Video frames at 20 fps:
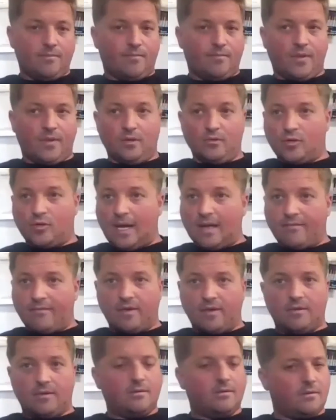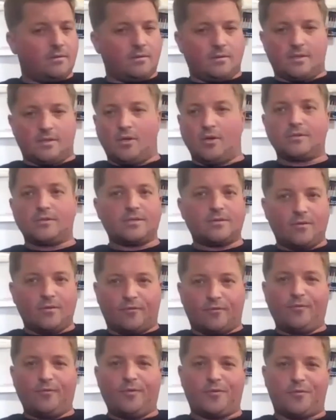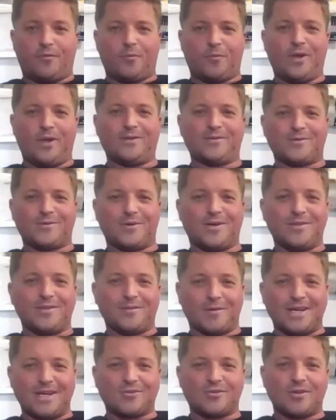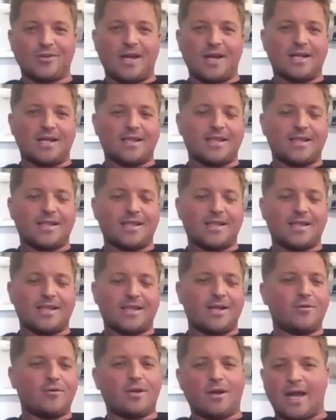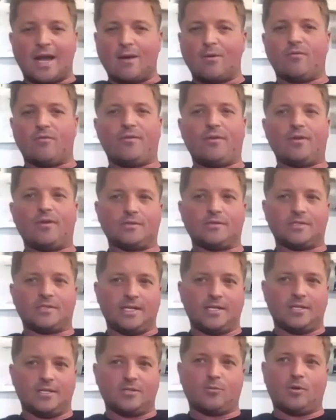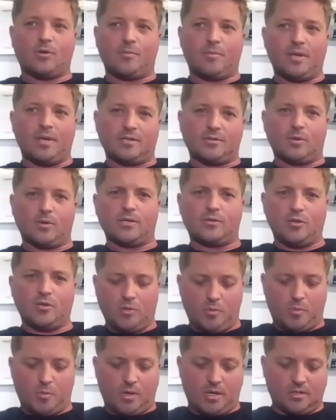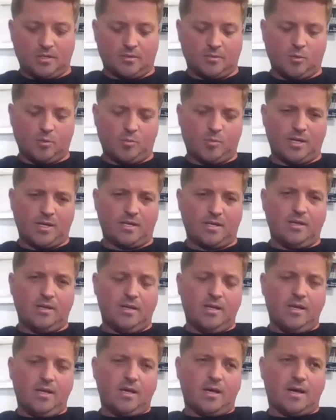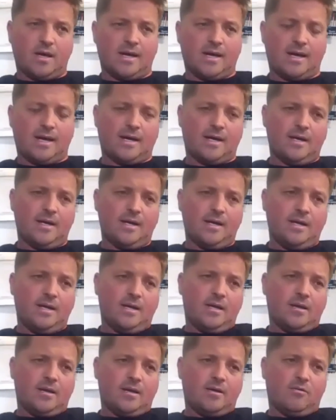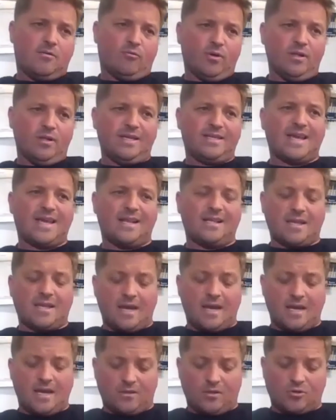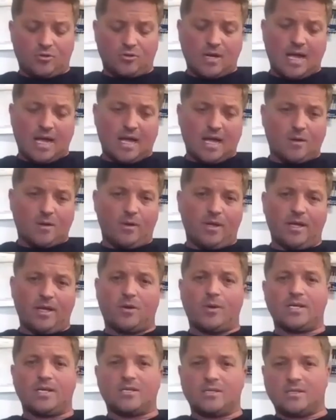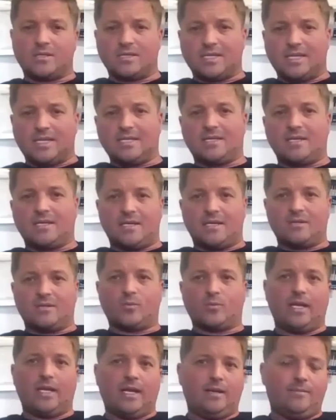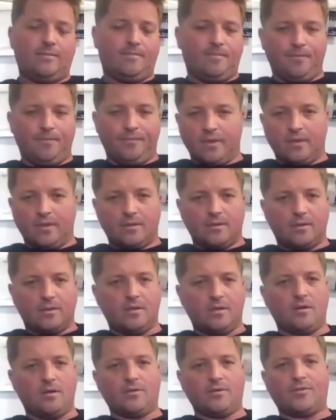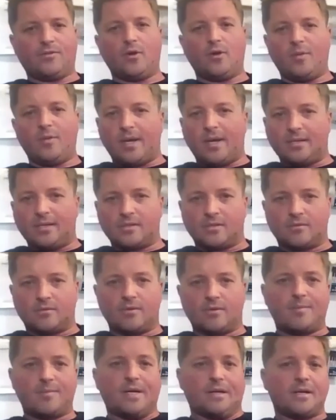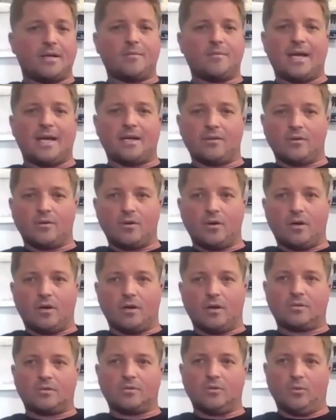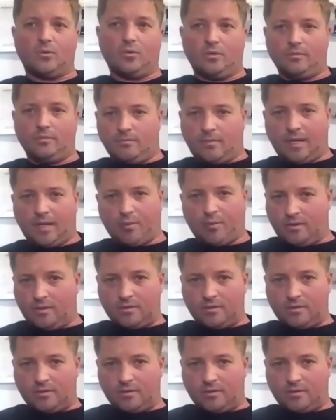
they'll drive it as long as the wheels are on the racetrack. They don't care how it feels. They just want to be as quick as humanly possible. But really, day to day at the track, we get questions as easy as we need, you know, 30 pounds of rebound out of the back of the car. So we'll,